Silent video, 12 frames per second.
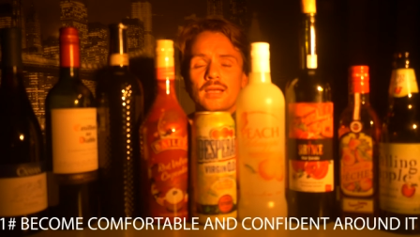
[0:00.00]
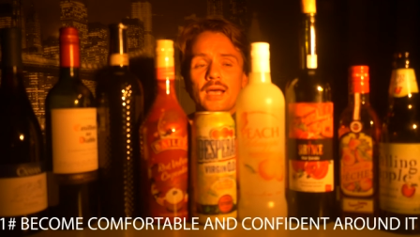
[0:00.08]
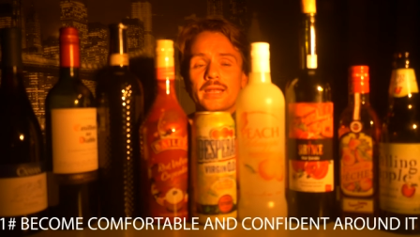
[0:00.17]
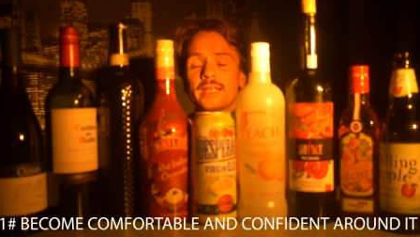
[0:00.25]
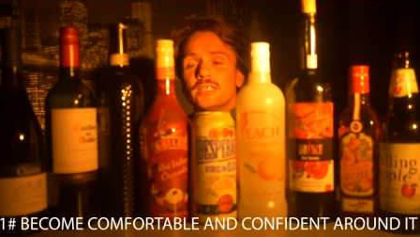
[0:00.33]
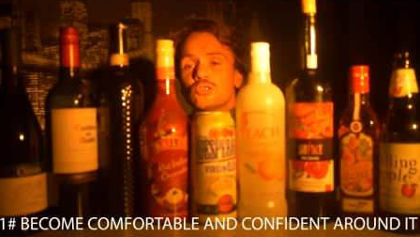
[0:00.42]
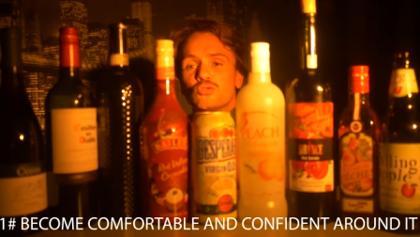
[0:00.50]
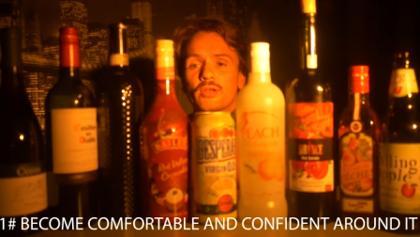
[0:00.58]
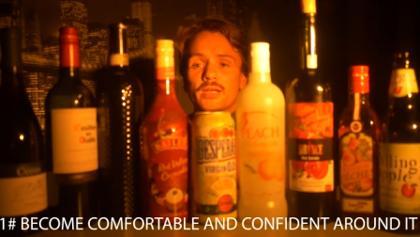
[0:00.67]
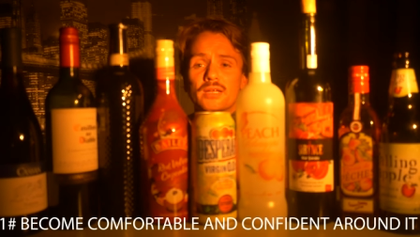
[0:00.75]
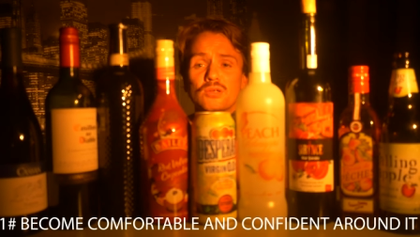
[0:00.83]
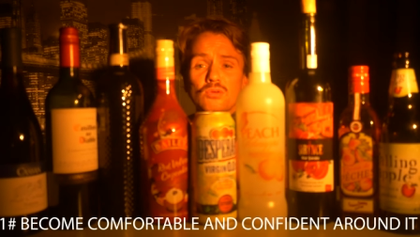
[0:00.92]
And he's
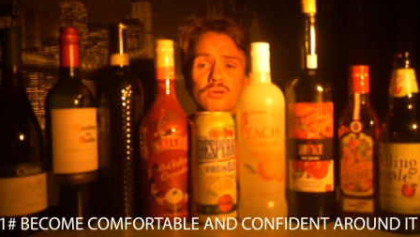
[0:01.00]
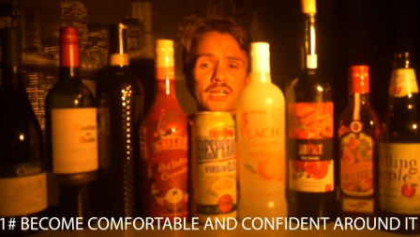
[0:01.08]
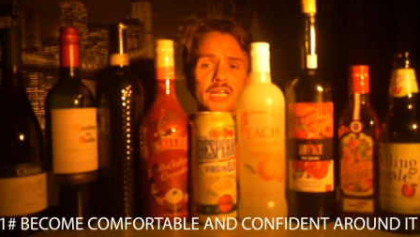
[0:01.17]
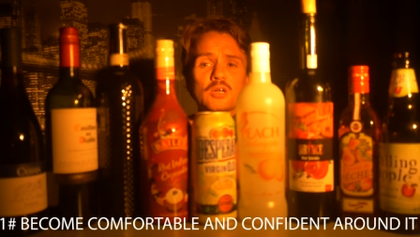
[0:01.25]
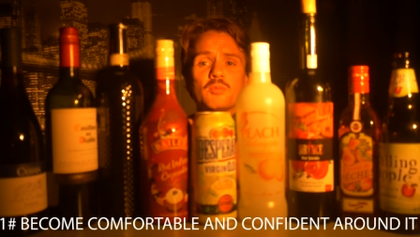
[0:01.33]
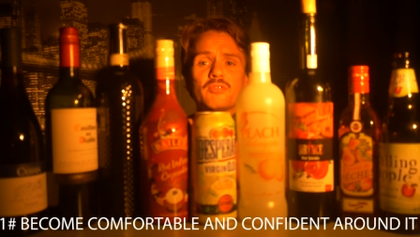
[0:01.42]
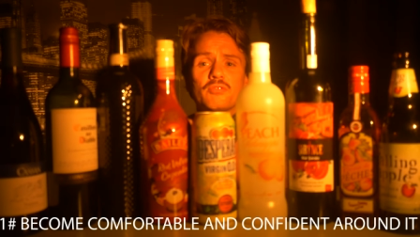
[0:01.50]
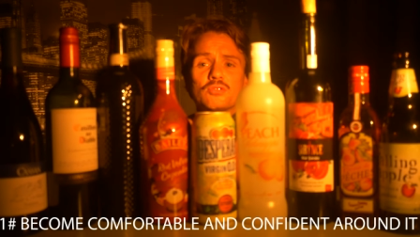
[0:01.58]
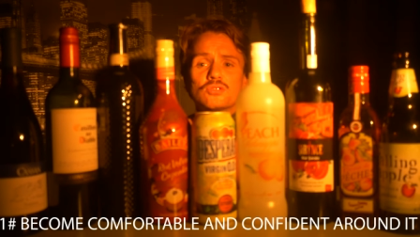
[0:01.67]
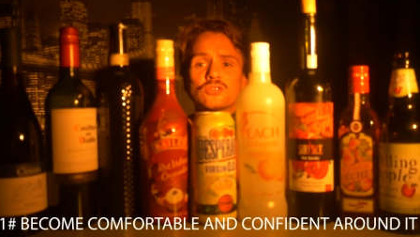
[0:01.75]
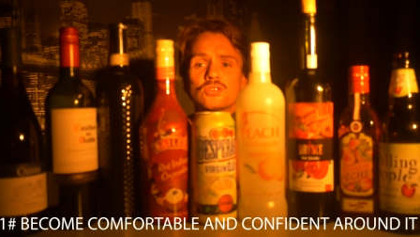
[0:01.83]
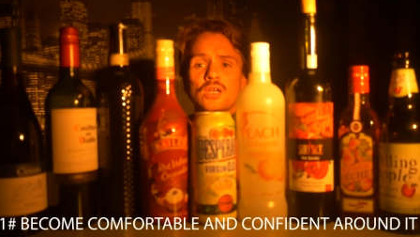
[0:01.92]
drinking. Are you gonna kick up a
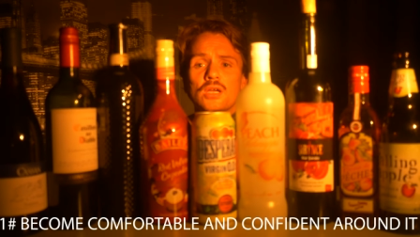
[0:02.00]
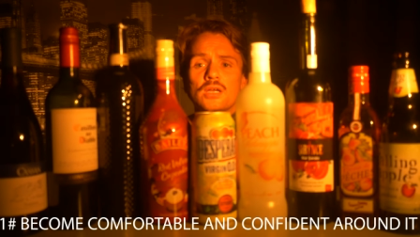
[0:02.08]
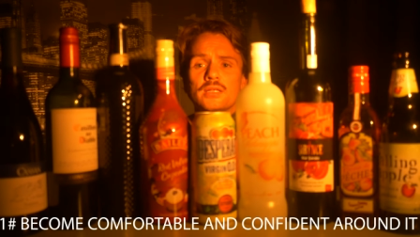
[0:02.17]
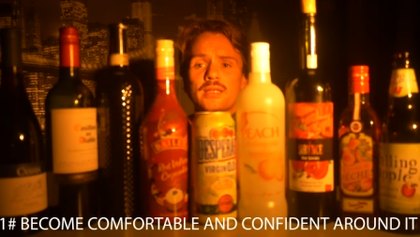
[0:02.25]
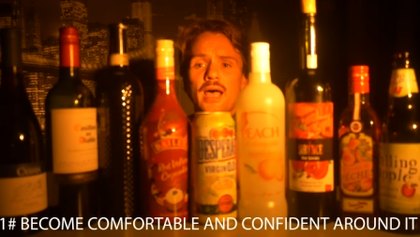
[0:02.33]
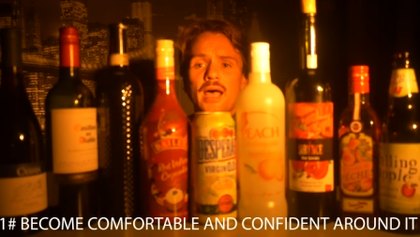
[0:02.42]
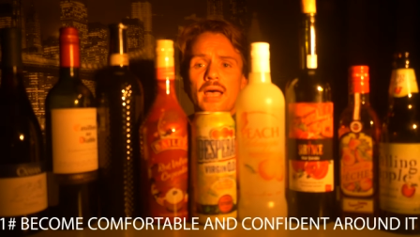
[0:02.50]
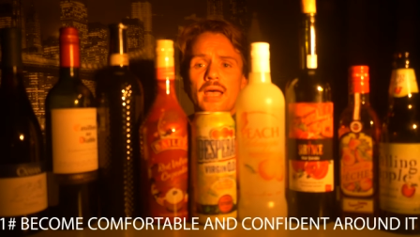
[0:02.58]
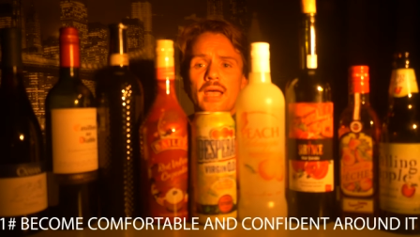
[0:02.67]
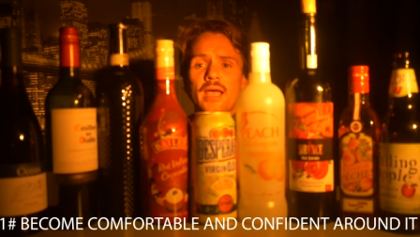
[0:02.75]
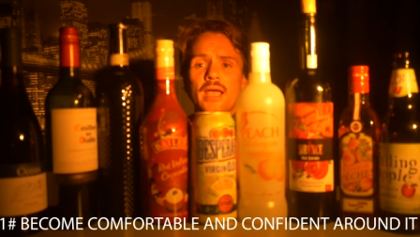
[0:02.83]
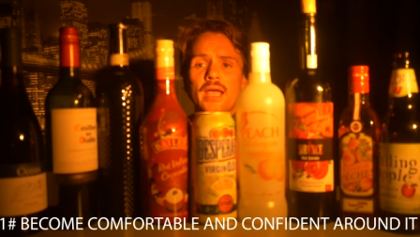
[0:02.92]
fuss that
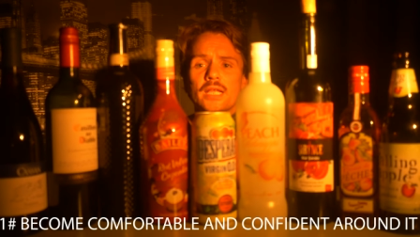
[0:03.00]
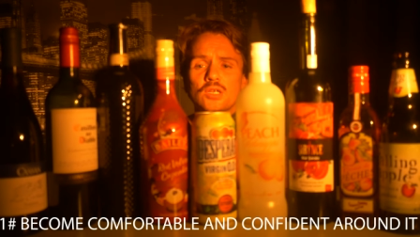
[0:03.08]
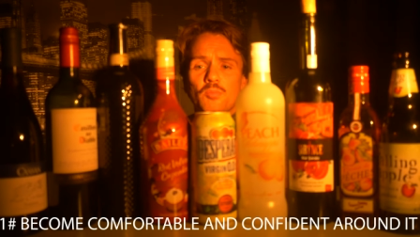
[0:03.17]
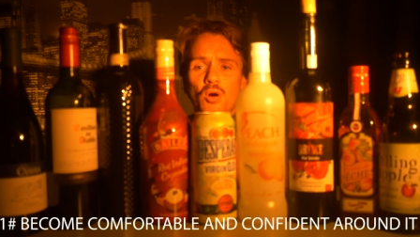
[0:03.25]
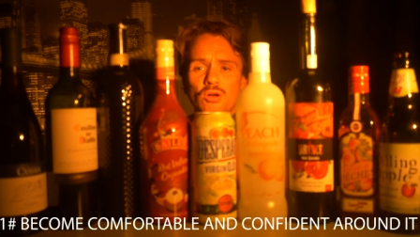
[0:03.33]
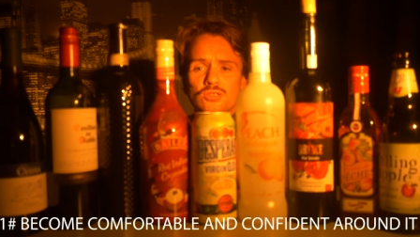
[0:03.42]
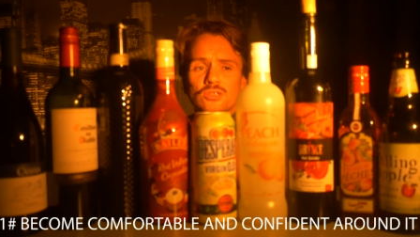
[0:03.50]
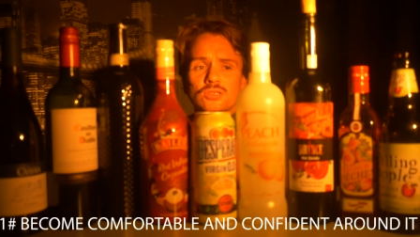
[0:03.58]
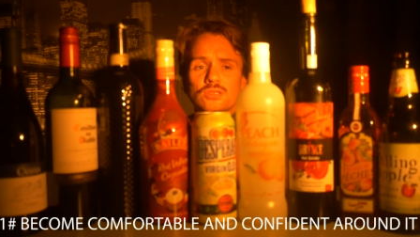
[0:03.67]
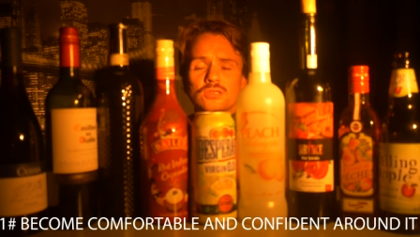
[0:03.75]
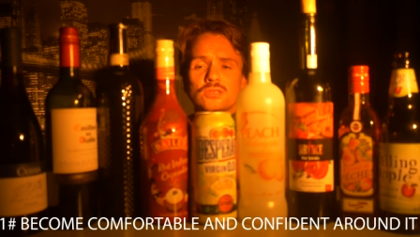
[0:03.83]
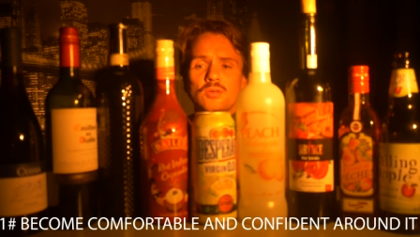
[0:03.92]
your boss,
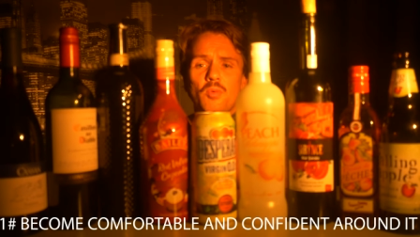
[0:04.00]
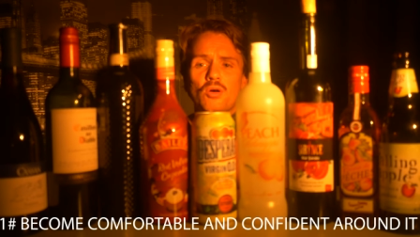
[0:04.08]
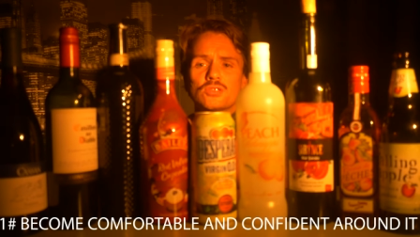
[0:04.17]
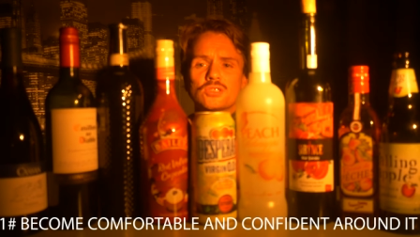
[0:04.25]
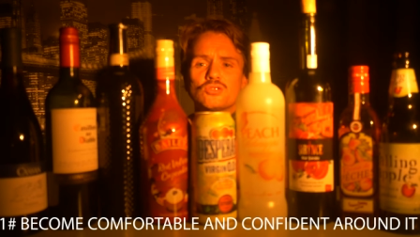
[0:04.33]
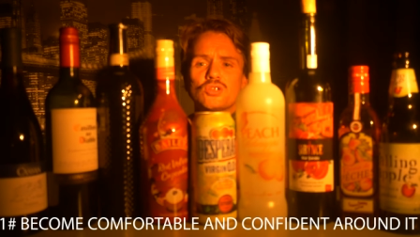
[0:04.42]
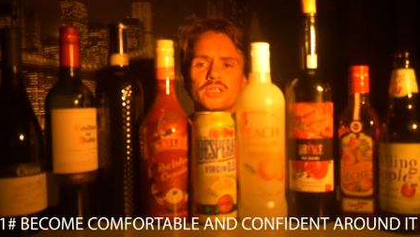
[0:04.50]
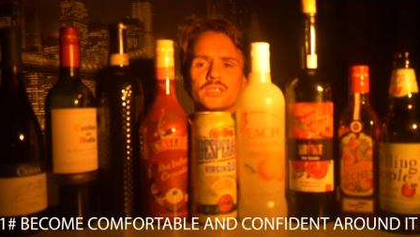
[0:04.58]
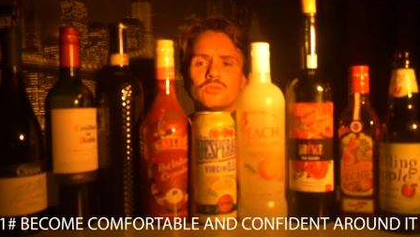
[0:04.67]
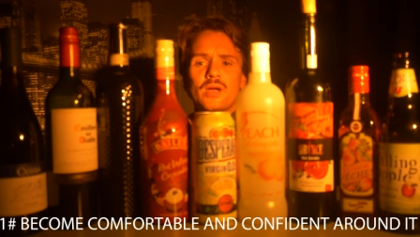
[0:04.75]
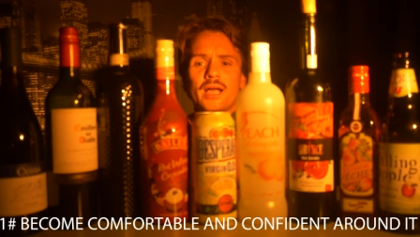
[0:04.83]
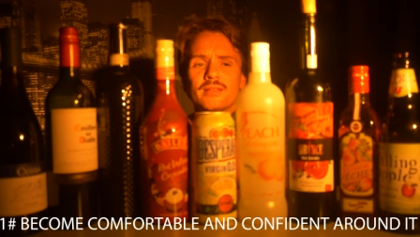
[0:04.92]
your boss can drink and
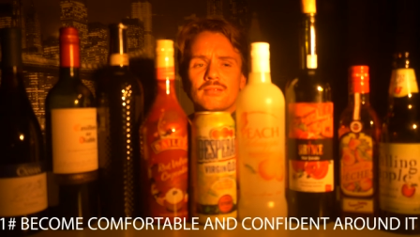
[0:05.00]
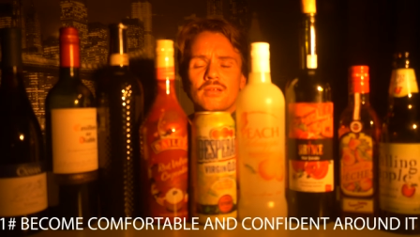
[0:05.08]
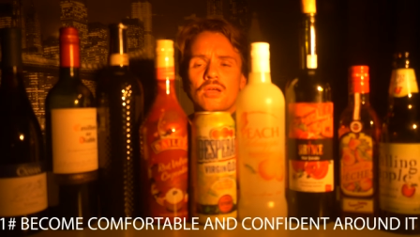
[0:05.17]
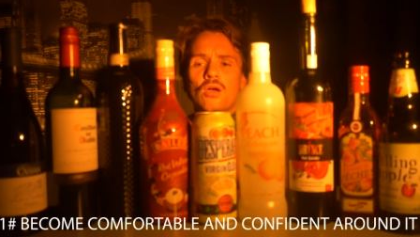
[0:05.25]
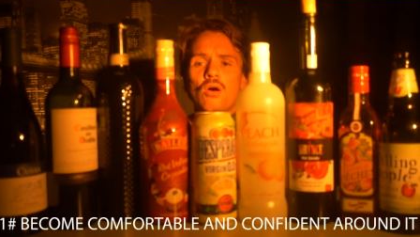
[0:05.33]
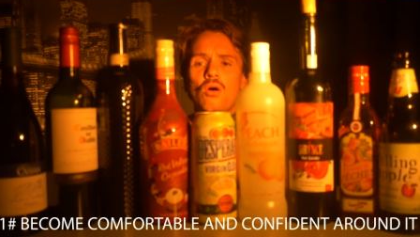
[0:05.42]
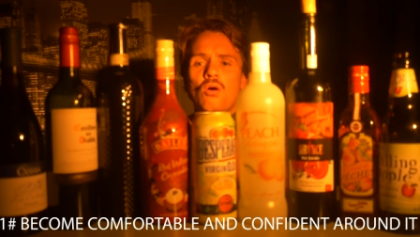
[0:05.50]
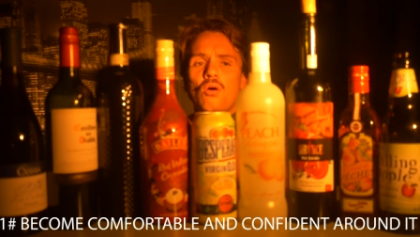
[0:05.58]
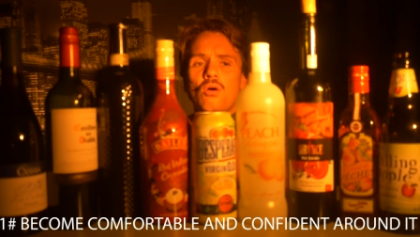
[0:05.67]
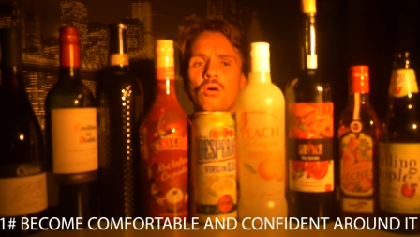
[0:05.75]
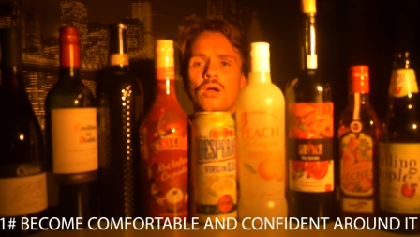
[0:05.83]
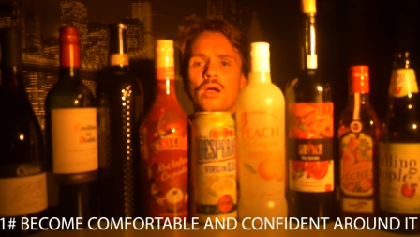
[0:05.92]
you can't,
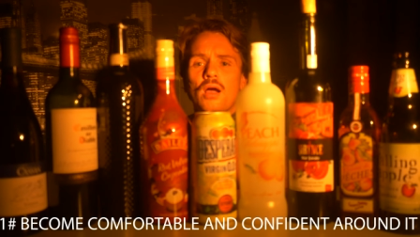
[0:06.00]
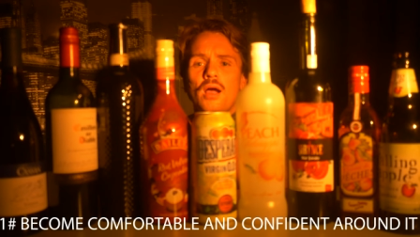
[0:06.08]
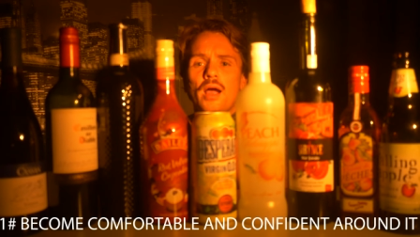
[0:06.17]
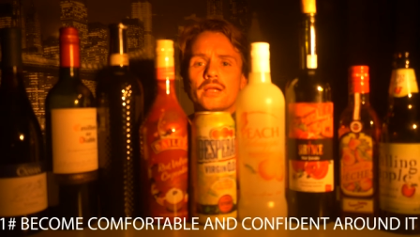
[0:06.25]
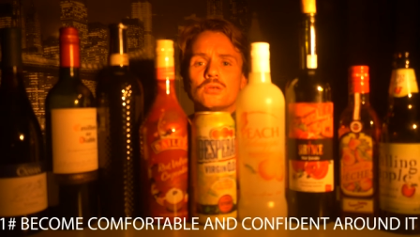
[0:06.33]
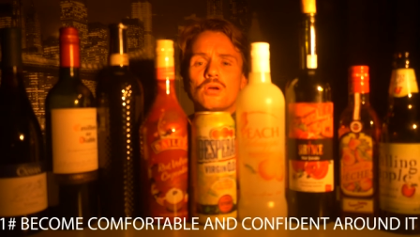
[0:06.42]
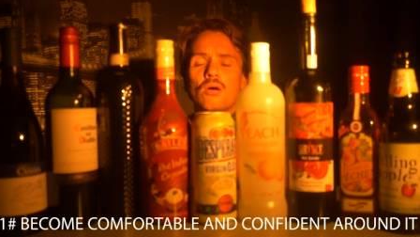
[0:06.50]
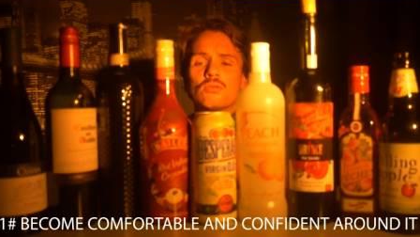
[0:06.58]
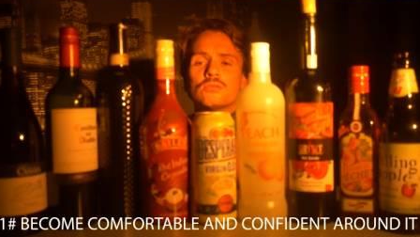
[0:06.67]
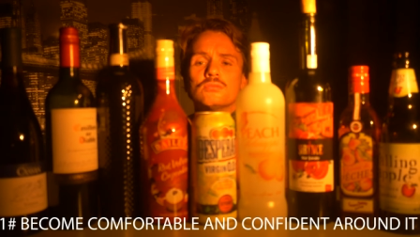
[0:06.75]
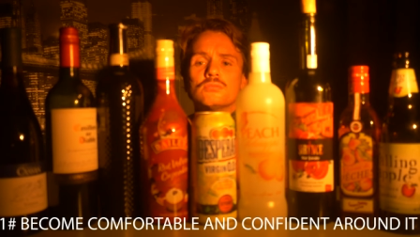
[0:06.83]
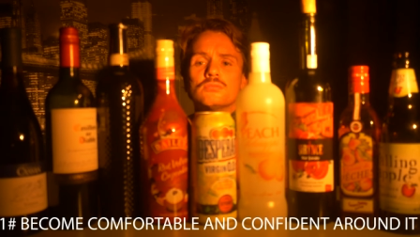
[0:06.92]
or are you
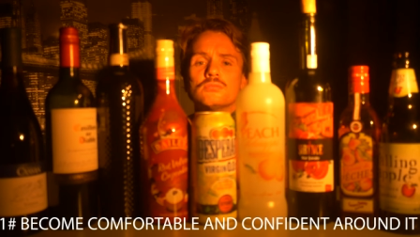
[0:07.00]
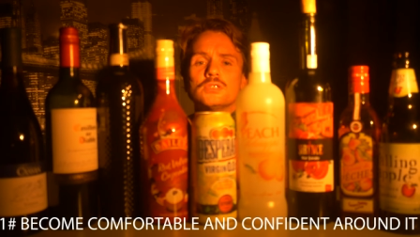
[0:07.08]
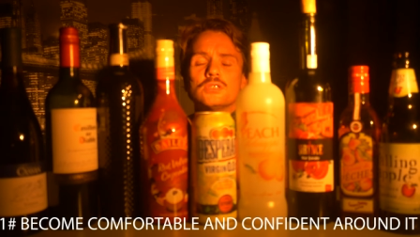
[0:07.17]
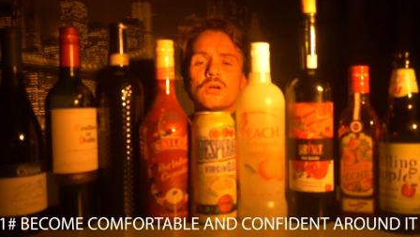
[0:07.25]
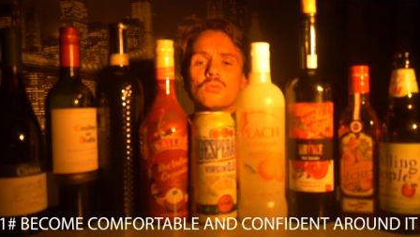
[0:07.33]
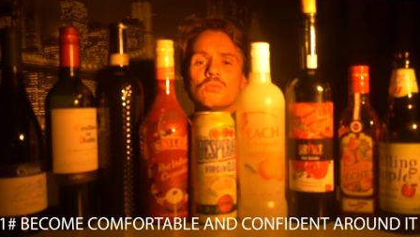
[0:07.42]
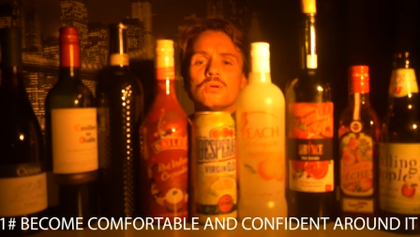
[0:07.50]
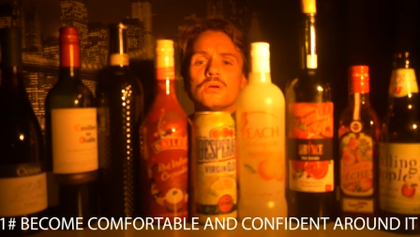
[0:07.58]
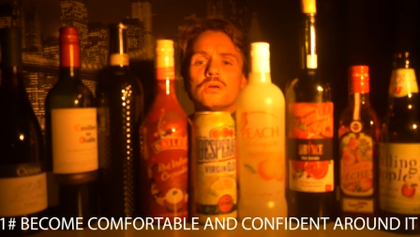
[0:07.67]
gonna, you know,